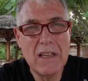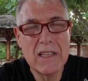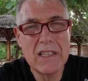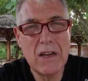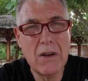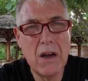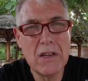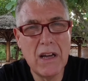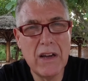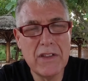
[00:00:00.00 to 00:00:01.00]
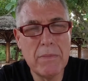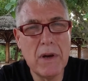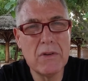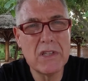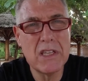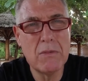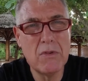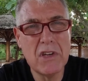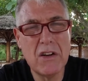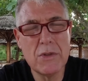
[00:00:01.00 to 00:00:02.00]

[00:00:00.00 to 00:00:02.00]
So unlike other boats in the Maldives,